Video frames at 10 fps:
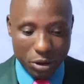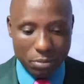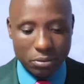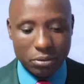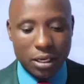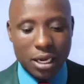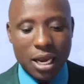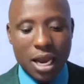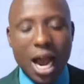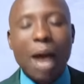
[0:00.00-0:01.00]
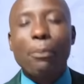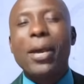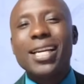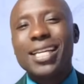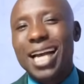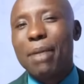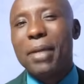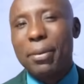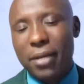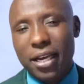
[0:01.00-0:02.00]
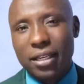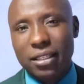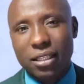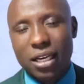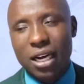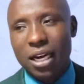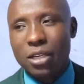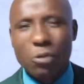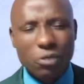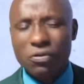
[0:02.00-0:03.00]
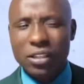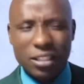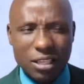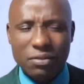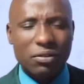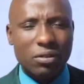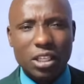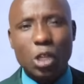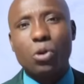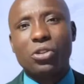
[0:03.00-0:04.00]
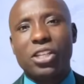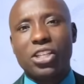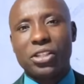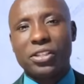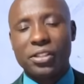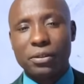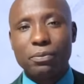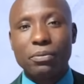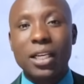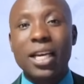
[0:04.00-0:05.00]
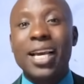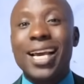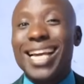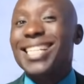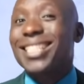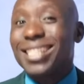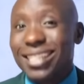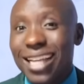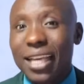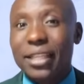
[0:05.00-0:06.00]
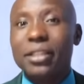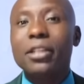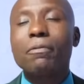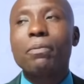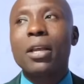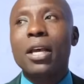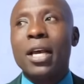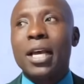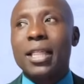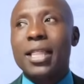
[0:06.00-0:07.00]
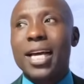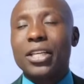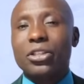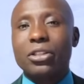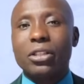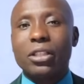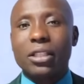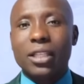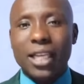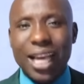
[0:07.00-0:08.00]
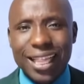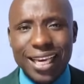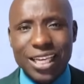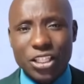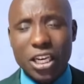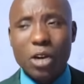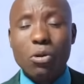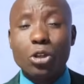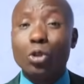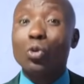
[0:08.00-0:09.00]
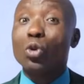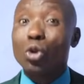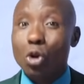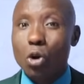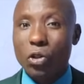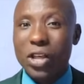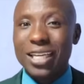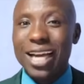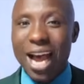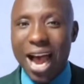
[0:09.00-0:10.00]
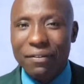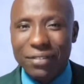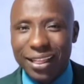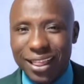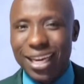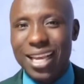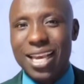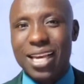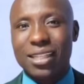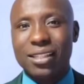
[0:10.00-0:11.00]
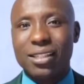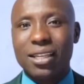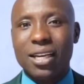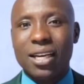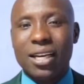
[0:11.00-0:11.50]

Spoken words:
rep, appeared in Kameme in one of the TV Kikuyu stations. And she said that Rigathi Gachagua should know that after 3 years,